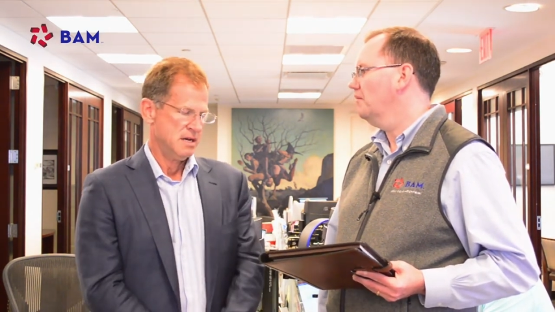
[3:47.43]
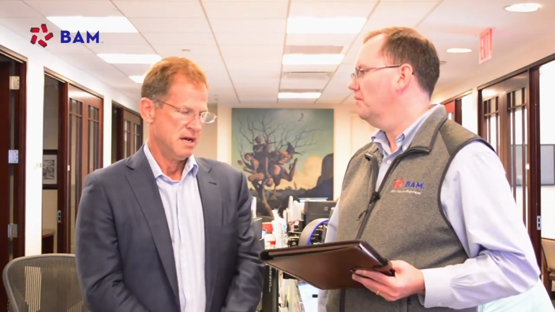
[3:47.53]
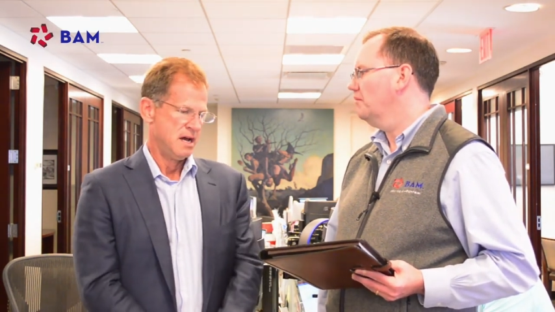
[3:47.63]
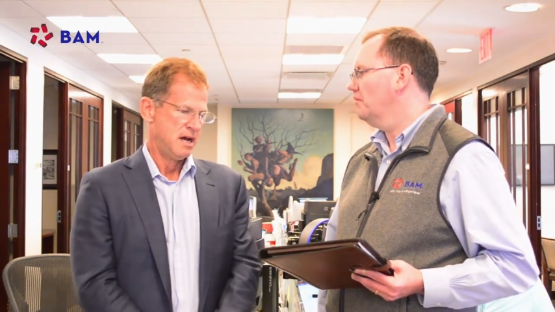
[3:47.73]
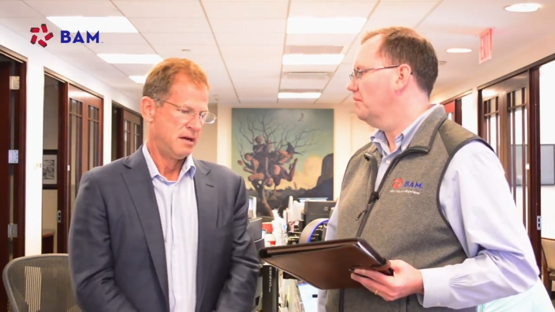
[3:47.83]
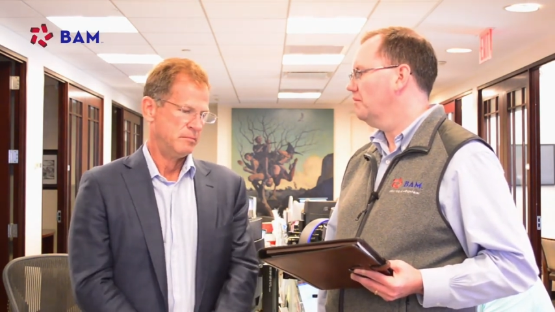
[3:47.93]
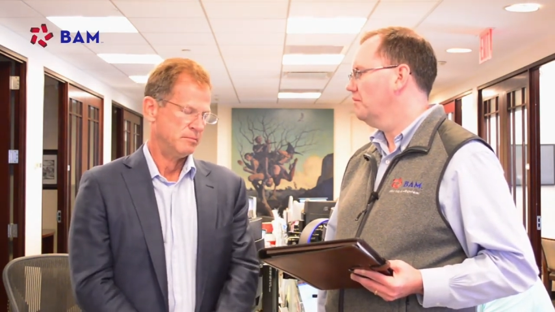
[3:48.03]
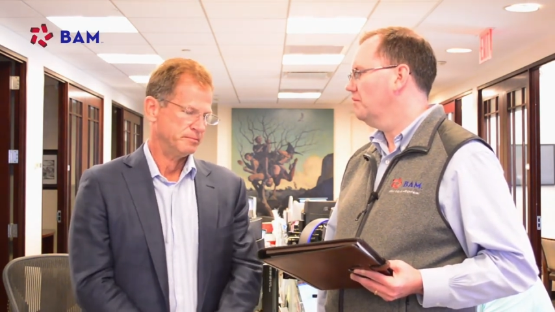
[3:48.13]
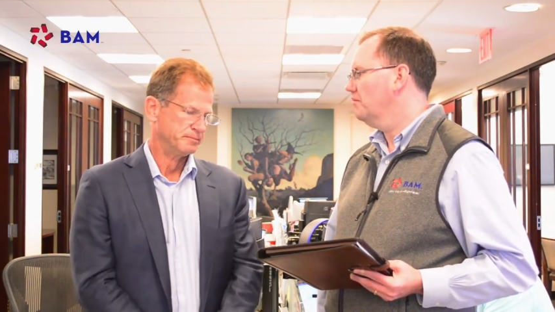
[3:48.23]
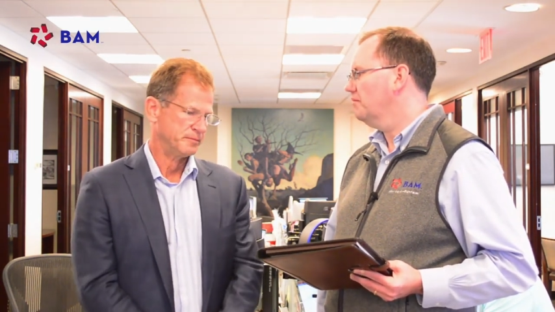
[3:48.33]

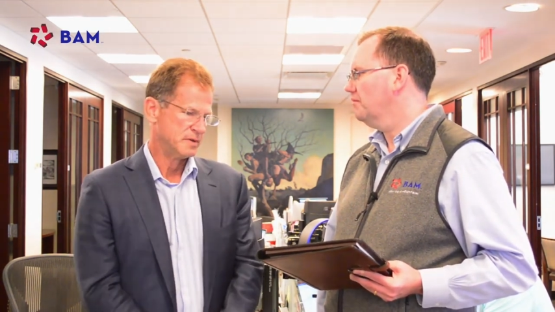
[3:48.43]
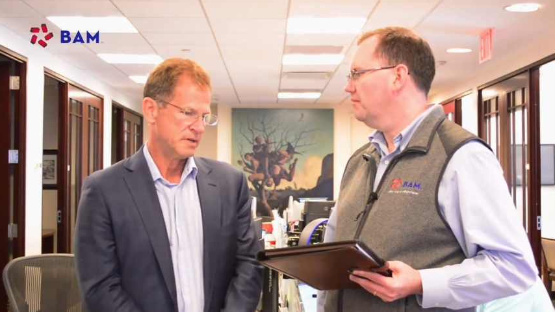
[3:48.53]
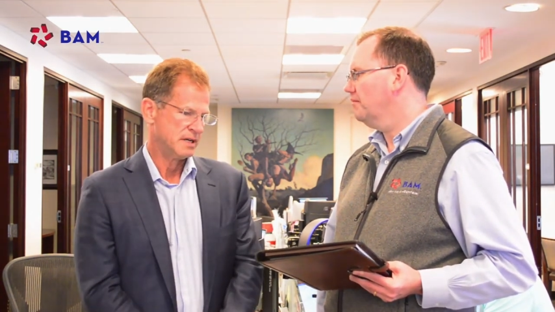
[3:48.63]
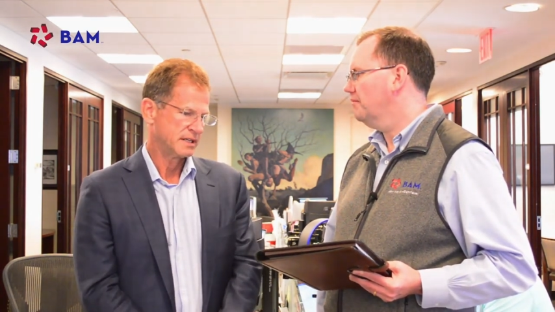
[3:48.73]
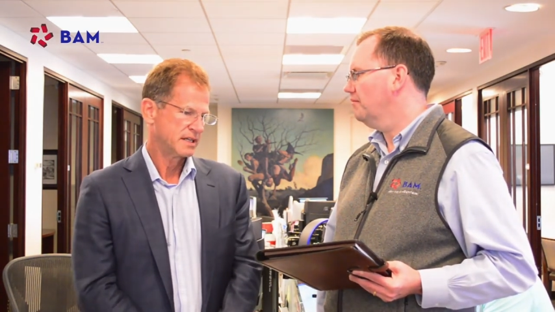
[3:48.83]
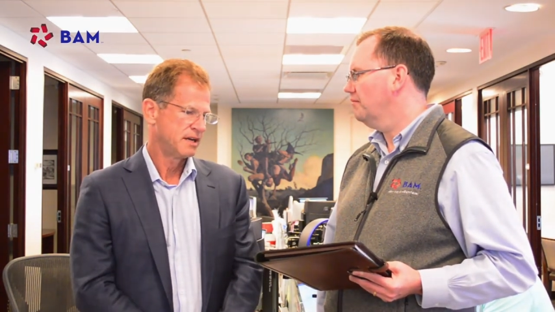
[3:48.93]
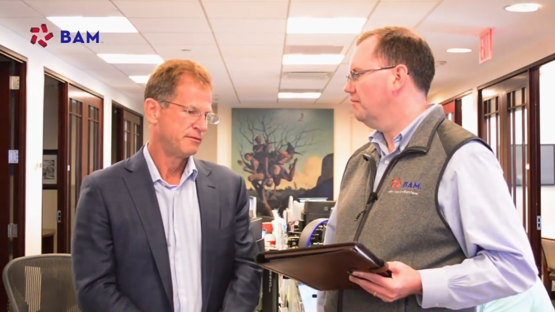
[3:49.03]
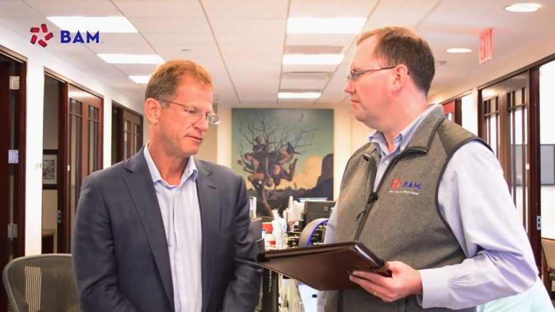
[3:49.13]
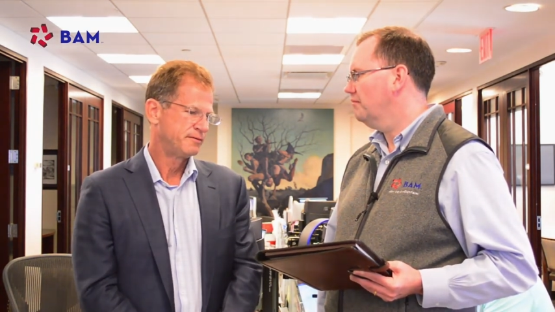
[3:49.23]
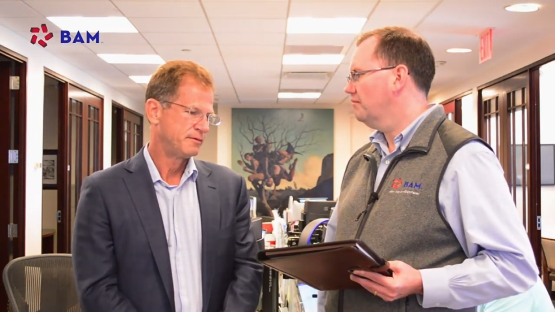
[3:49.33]
Speaker 1: um, kind
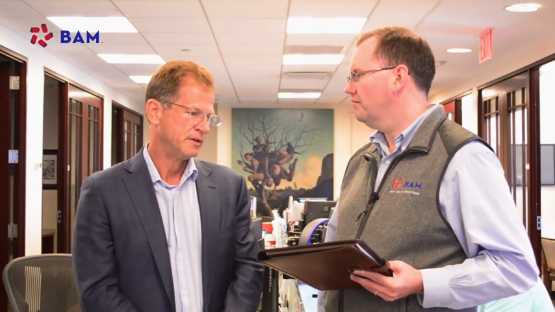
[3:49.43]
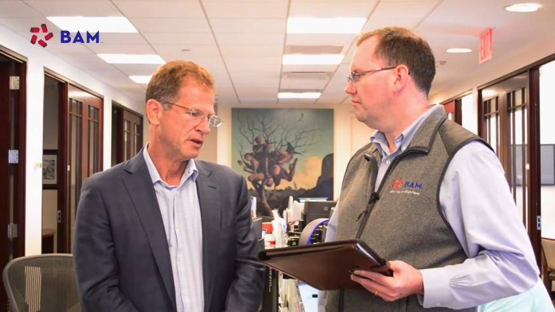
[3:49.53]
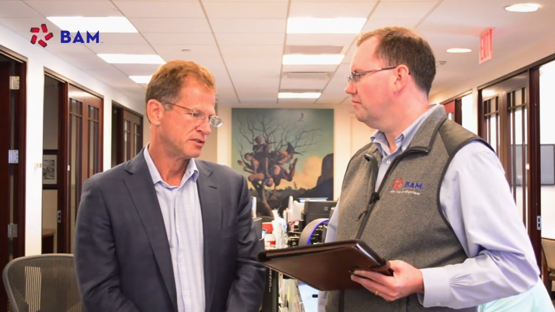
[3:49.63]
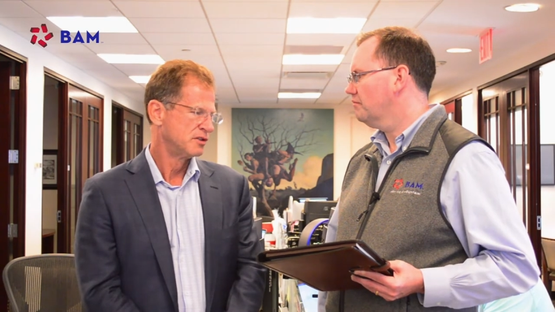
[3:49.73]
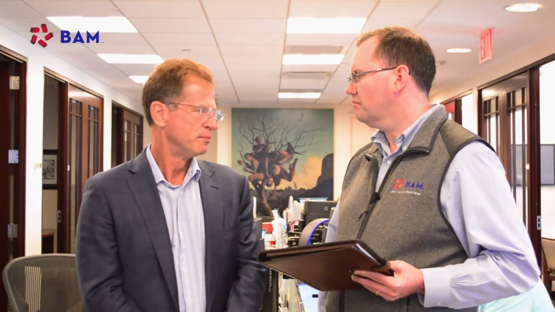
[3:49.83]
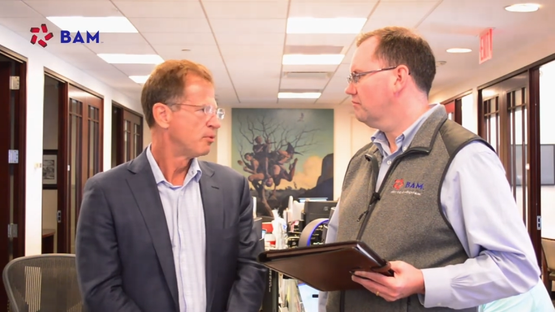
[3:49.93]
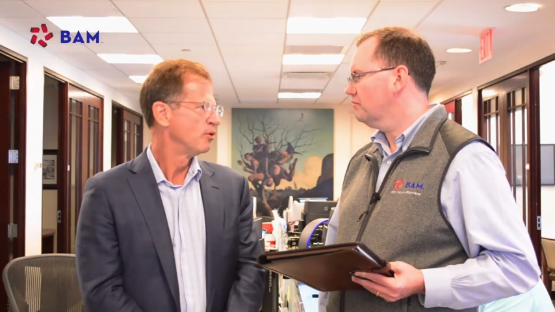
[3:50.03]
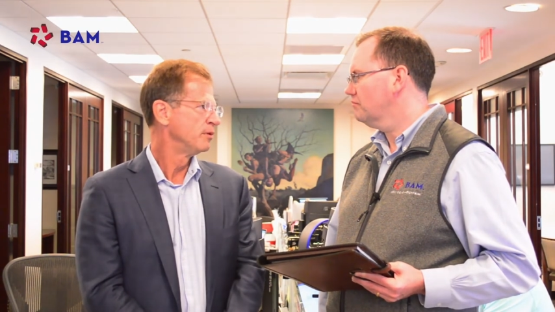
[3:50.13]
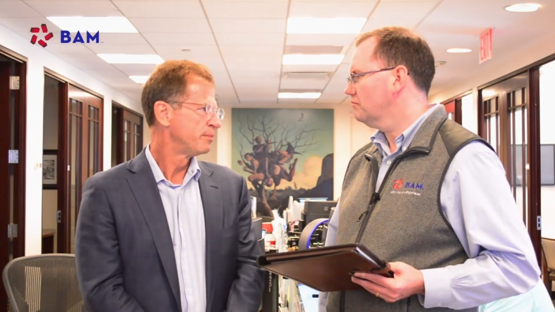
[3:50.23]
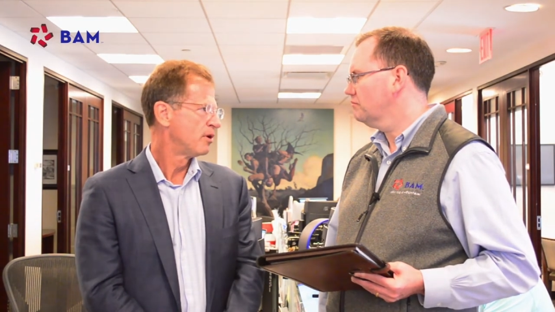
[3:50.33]
of you know, it's an
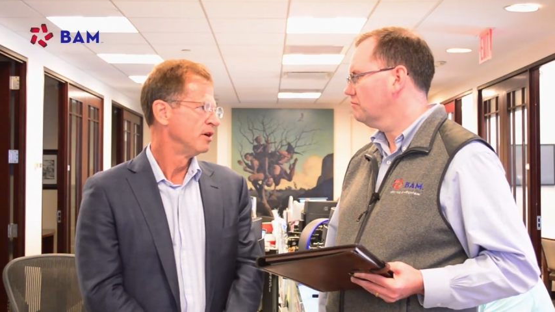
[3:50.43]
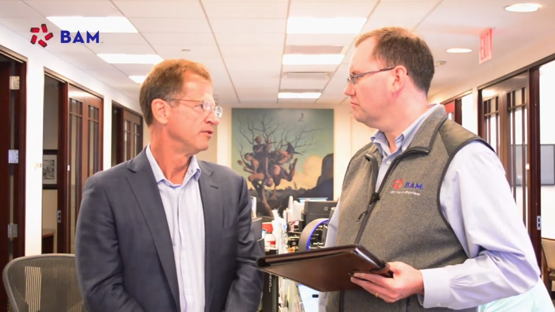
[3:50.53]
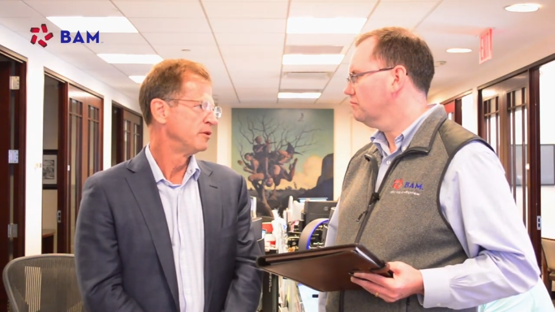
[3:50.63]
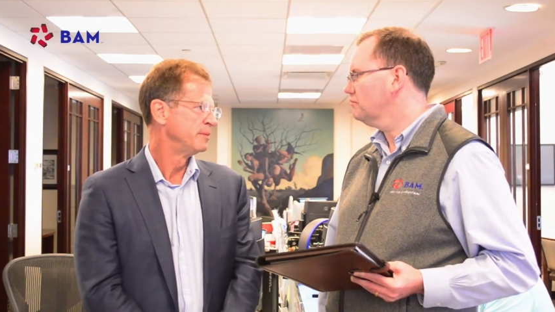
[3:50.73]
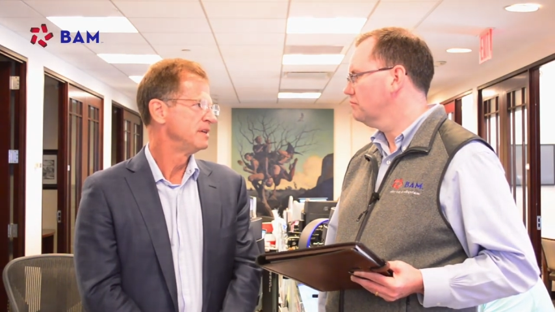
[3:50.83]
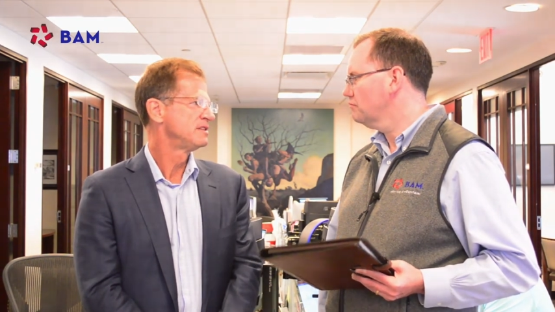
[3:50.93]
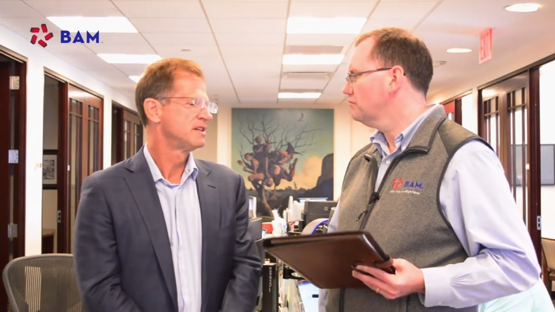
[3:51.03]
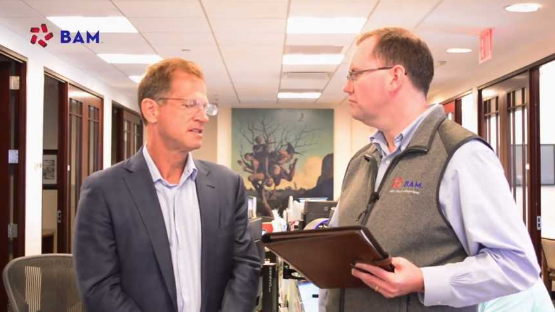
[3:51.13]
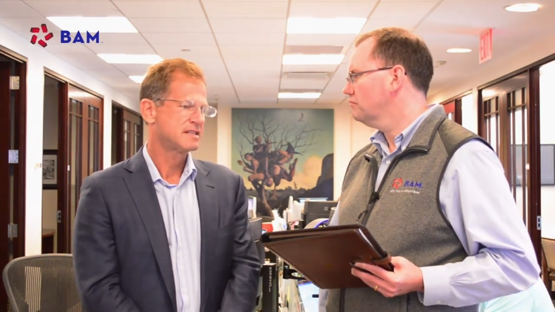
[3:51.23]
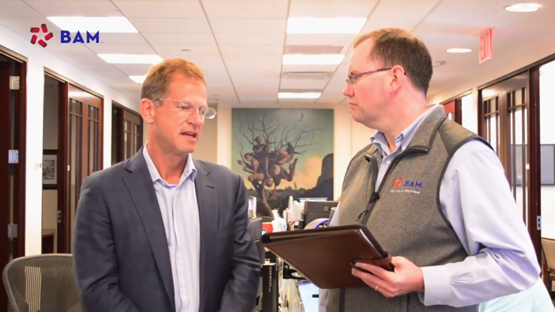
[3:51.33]
important part of our
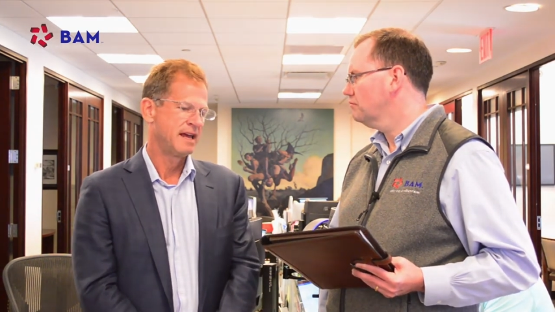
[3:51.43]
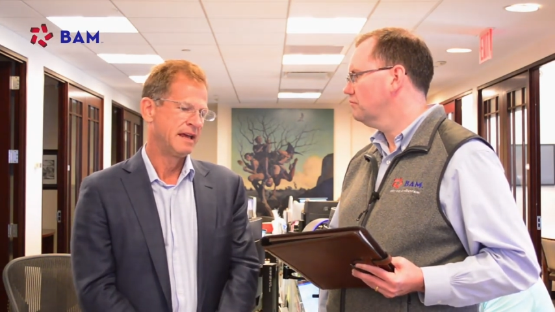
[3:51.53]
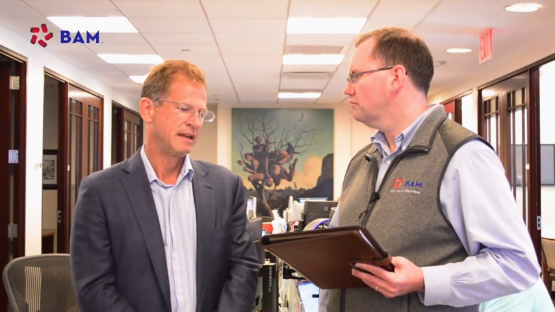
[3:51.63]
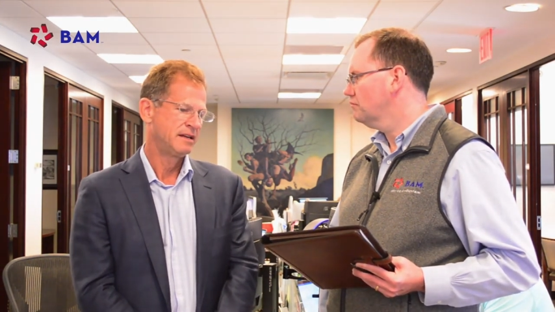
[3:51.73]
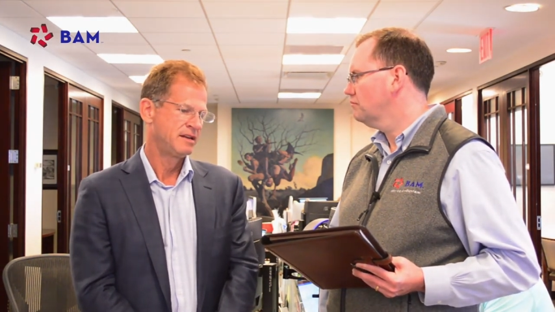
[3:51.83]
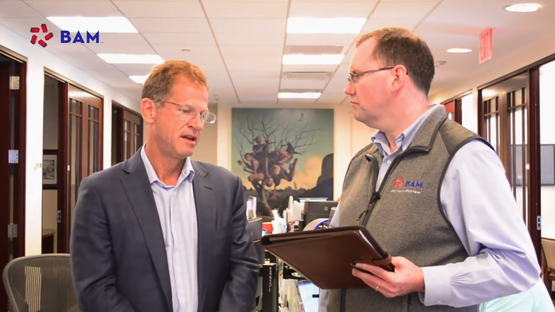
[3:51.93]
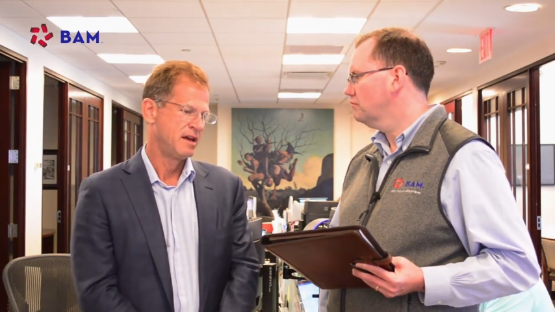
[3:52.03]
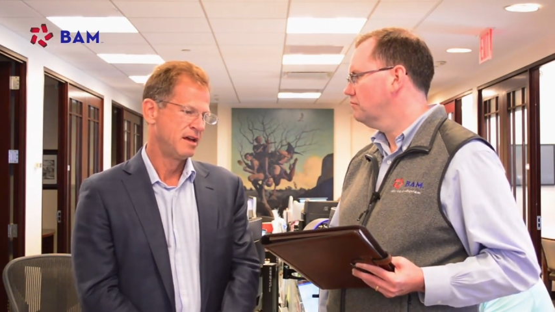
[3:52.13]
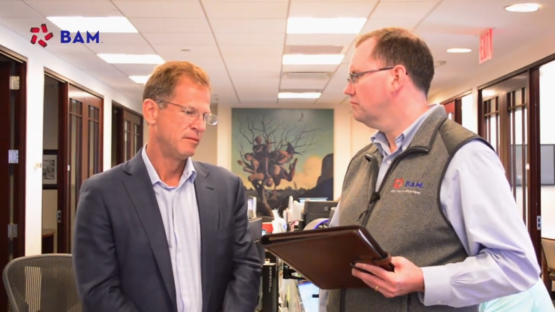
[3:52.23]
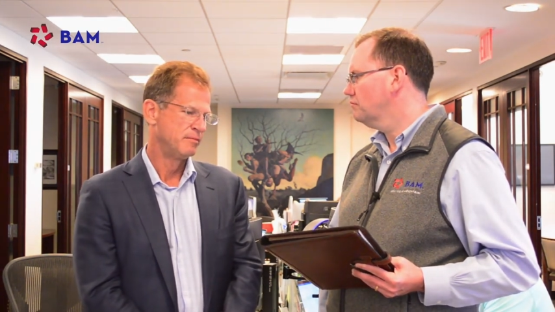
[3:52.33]
business, and
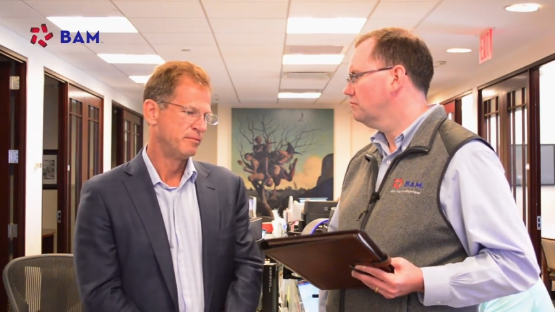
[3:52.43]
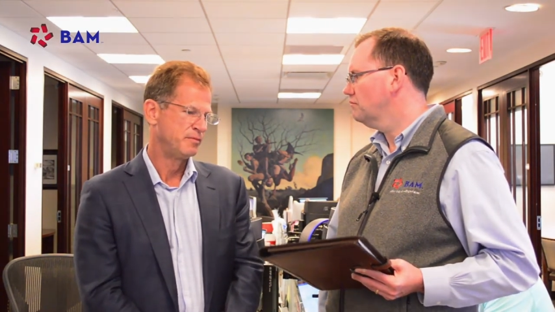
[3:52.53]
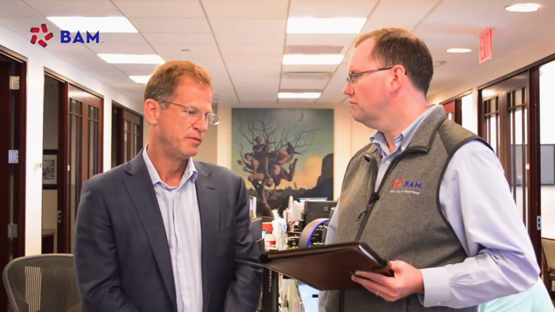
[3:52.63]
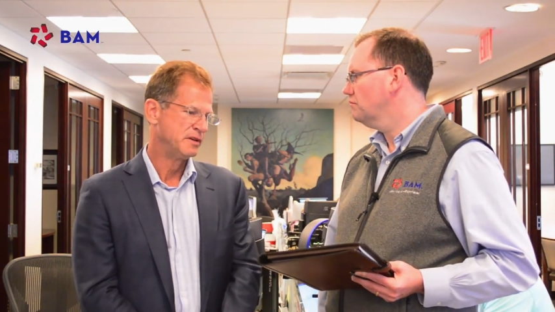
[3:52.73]
um,